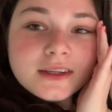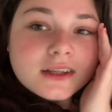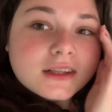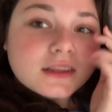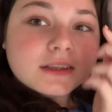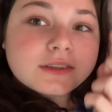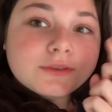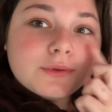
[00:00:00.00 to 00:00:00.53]

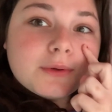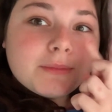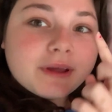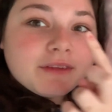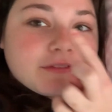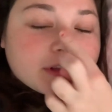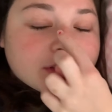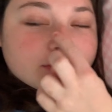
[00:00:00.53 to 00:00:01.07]
this is what my
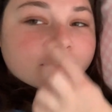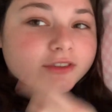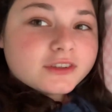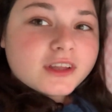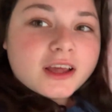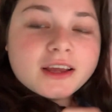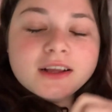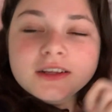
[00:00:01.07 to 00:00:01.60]
face looks
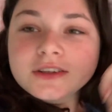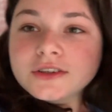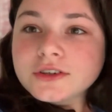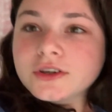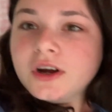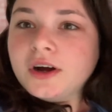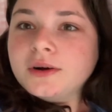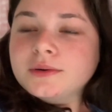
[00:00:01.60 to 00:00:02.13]
like.
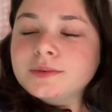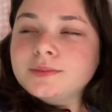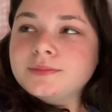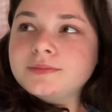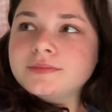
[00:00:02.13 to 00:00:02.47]
Um,